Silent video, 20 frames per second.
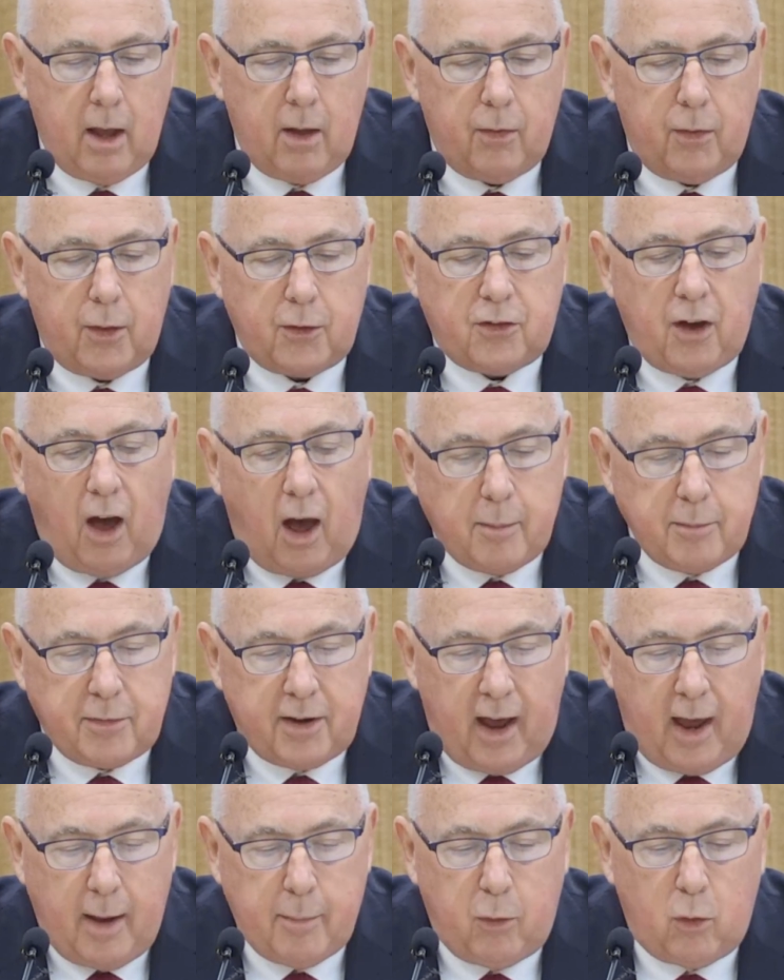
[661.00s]
The
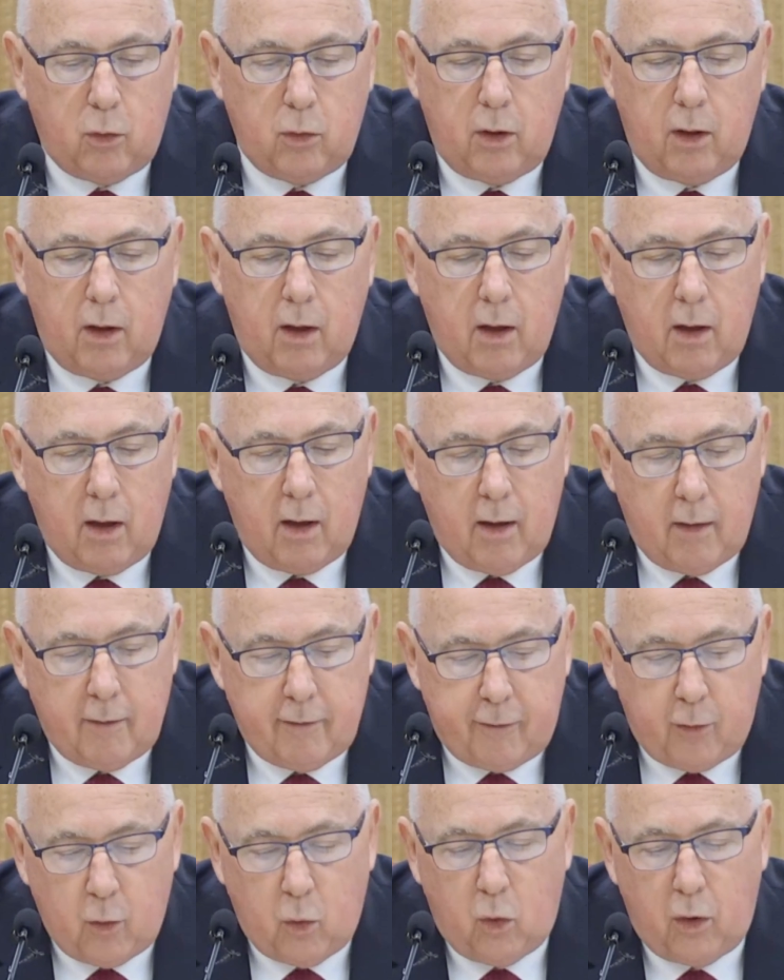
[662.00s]
timetable
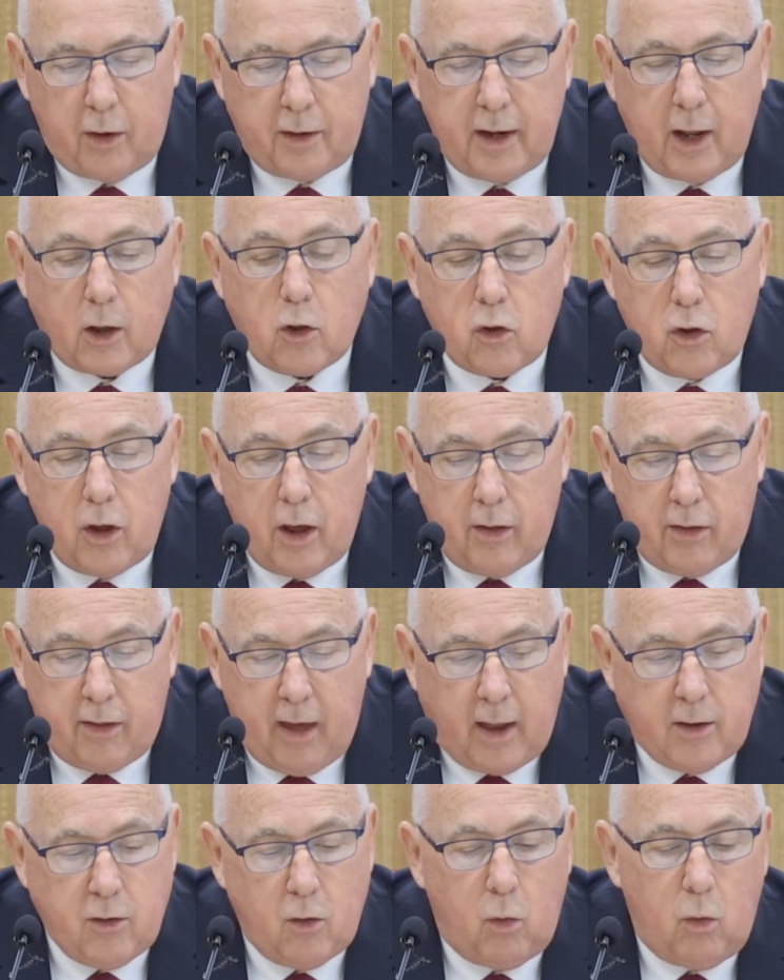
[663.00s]
for next year's
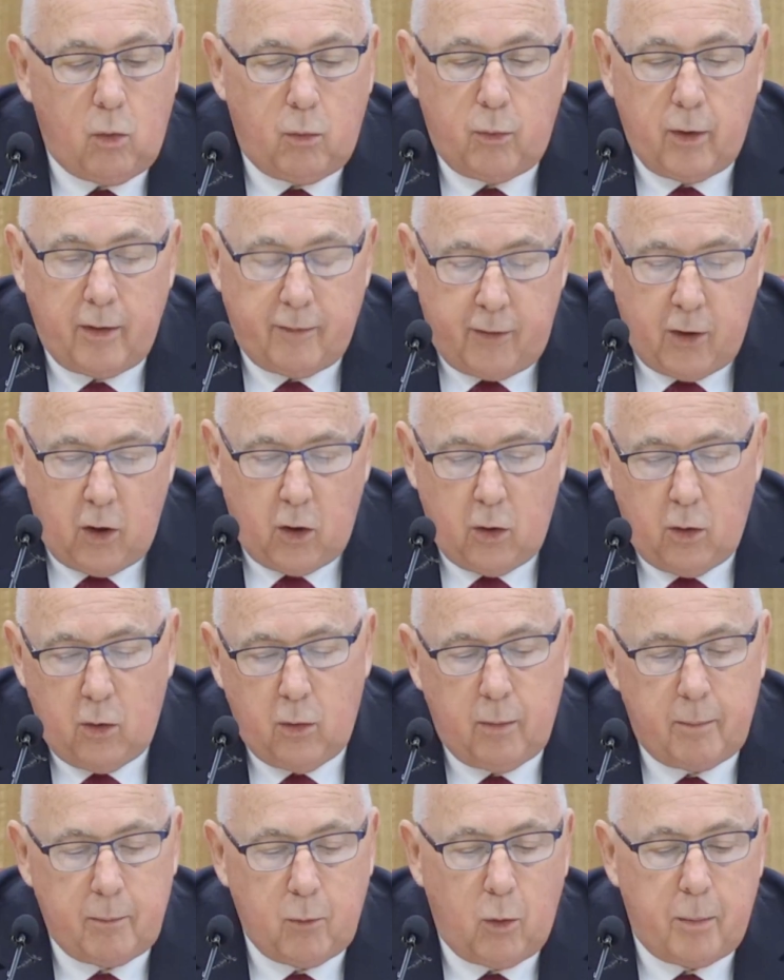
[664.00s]
annual
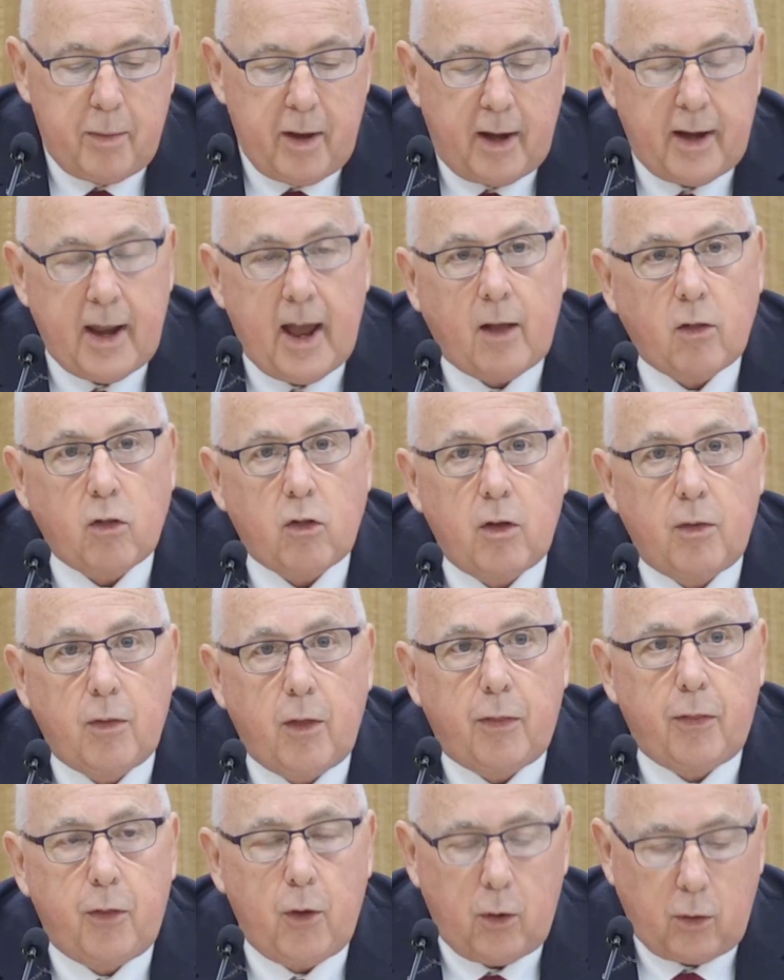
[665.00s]
review will be announced in
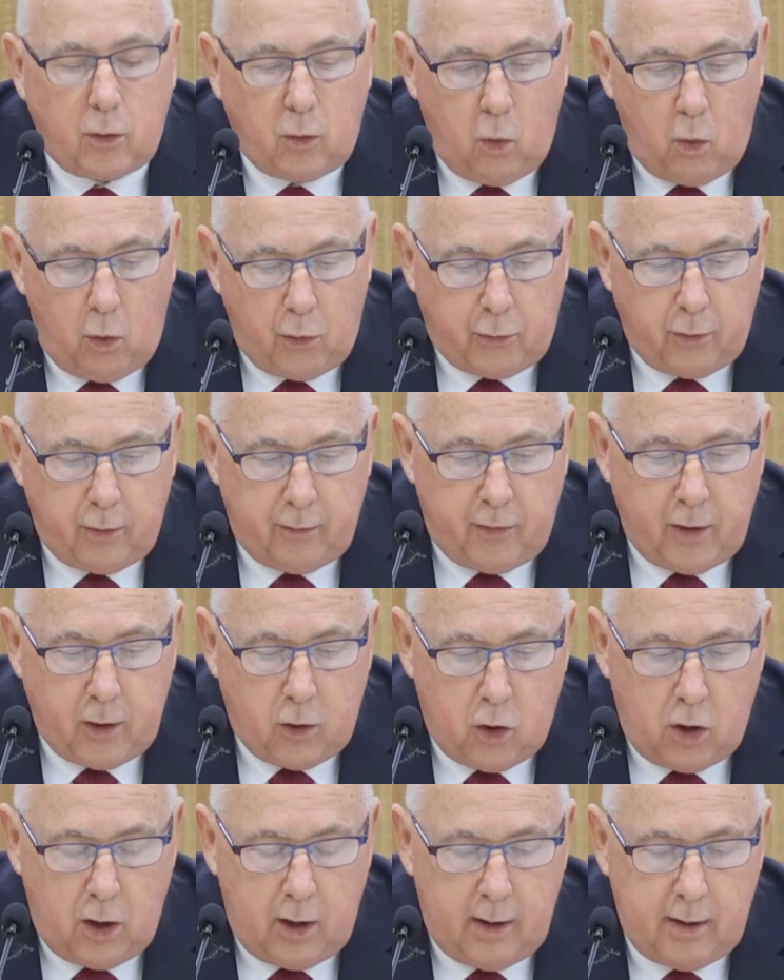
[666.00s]
the third quarter of
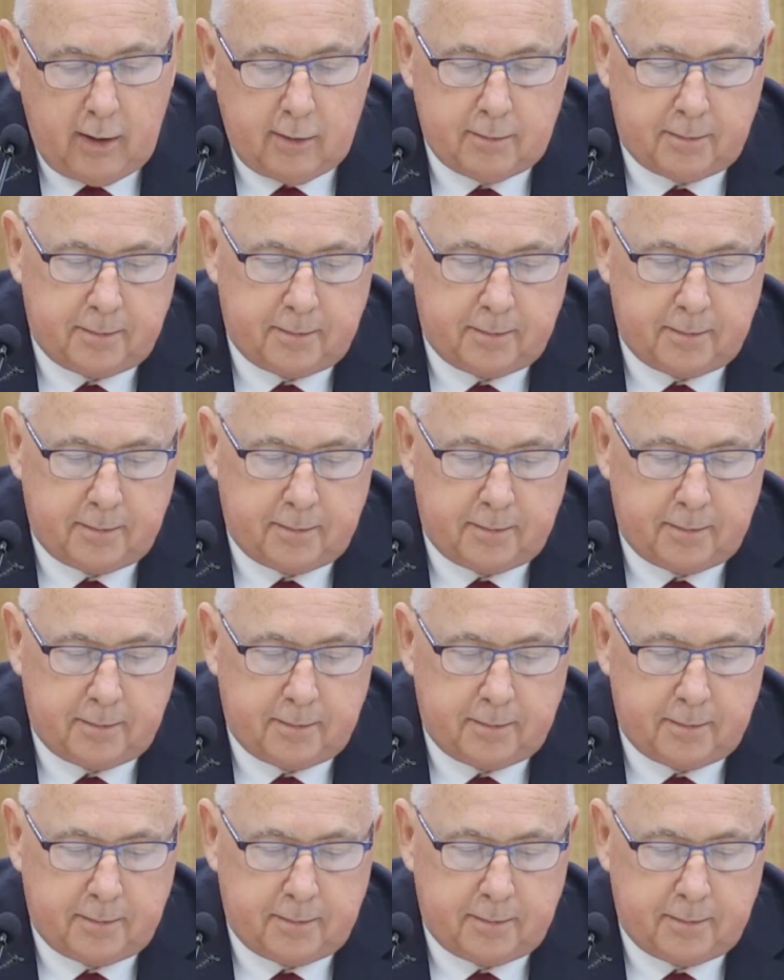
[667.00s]
this year.